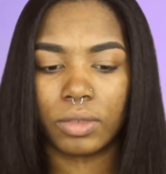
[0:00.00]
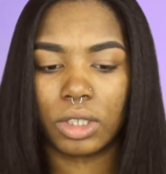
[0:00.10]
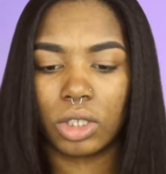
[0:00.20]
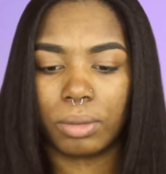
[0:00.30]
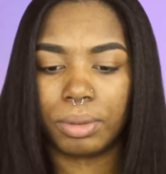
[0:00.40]

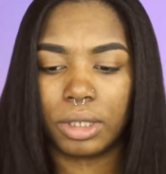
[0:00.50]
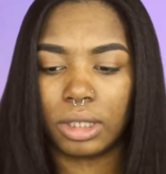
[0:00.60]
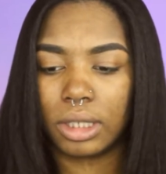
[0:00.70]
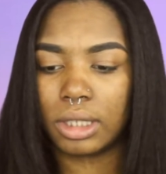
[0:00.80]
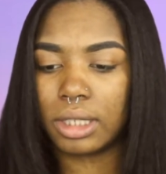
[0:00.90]
So I'm
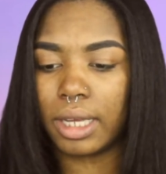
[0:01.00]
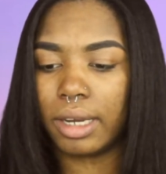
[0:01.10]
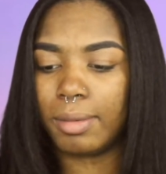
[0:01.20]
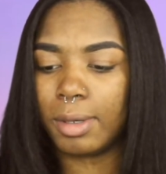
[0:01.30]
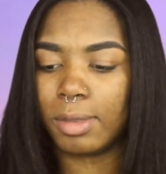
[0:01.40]
pretty
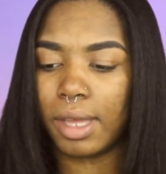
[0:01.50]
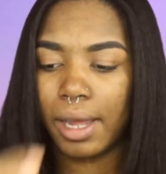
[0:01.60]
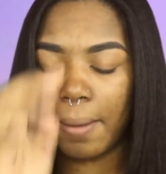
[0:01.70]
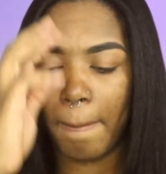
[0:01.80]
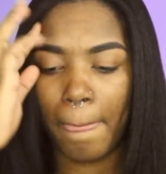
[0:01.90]
excited about
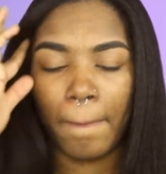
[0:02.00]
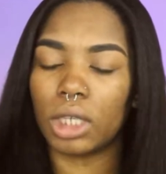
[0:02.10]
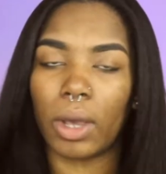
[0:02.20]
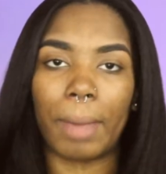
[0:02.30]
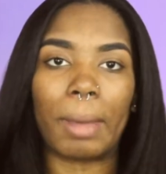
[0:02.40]
that.
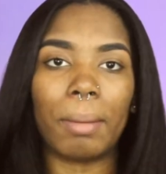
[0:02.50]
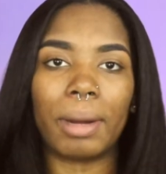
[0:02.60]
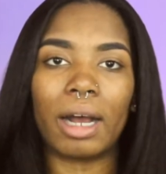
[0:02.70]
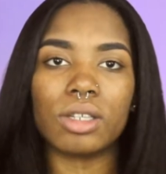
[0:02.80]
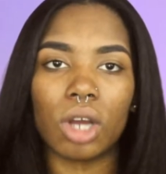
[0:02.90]
Okay, my
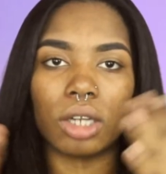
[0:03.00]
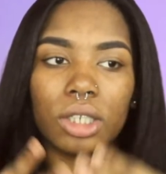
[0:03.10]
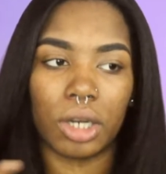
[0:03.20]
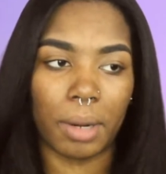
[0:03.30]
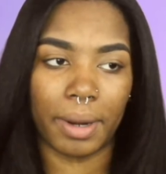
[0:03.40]
brows are
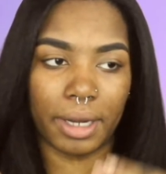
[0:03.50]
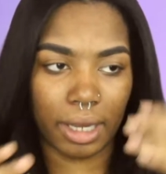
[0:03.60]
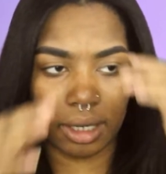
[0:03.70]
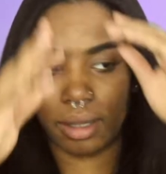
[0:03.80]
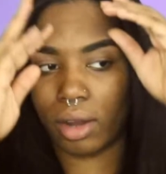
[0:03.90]
done already.
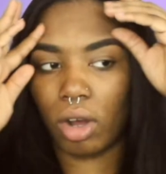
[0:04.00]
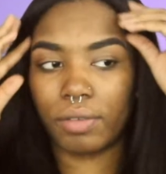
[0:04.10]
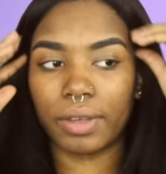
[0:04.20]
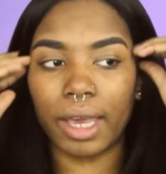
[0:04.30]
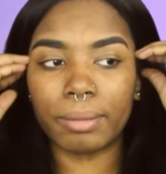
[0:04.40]
I did that
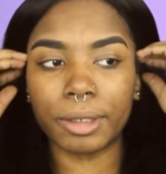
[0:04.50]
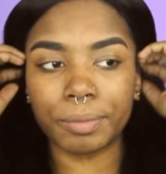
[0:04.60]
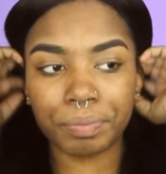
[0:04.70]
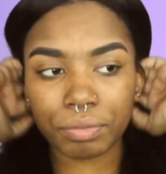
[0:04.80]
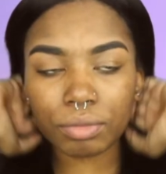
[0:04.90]
off
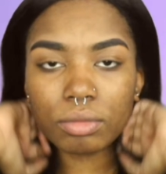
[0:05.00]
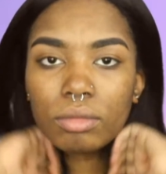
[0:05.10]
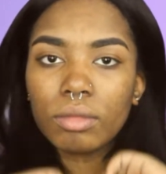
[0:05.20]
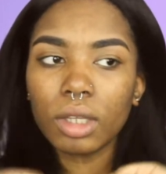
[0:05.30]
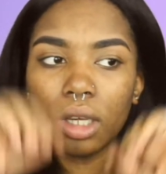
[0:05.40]
camera.
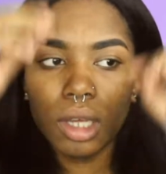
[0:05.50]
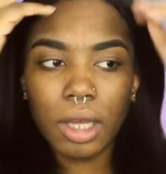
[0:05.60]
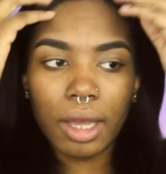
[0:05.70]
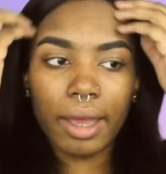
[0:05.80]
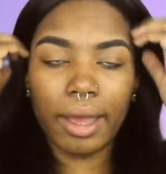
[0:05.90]

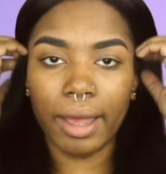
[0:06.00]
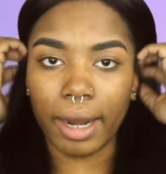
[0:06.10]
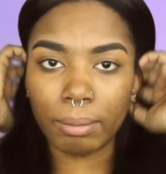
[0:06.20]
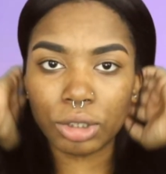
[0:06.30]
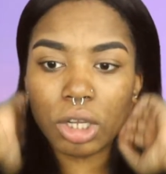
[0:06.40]

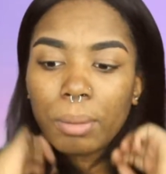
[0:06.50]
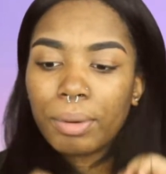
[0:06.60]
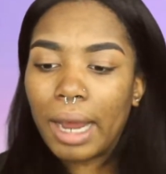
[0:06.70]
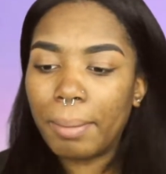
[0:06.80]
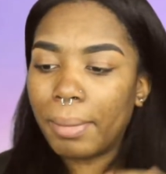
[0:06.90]
And I'm just going to
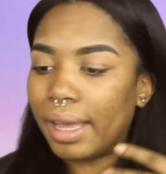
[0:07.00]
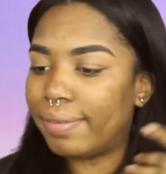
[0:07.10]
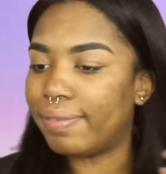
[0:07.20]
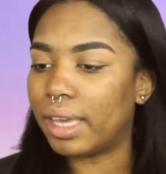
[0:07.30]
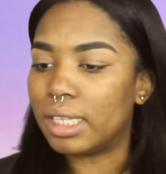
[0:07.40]
prime my
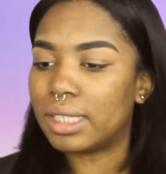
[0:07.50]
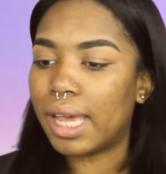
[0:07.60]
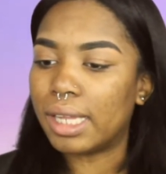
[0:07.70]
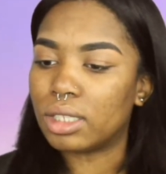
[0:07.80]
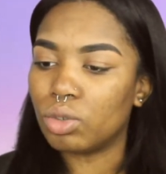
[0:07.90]
face
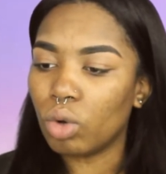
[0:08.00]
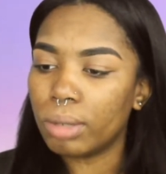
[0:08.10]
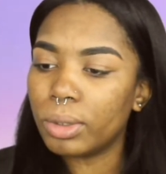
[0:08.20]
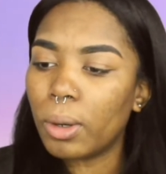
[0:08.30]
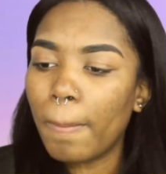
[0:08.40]
as
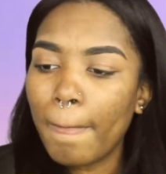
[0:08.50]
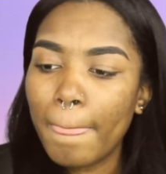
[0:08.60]
normal.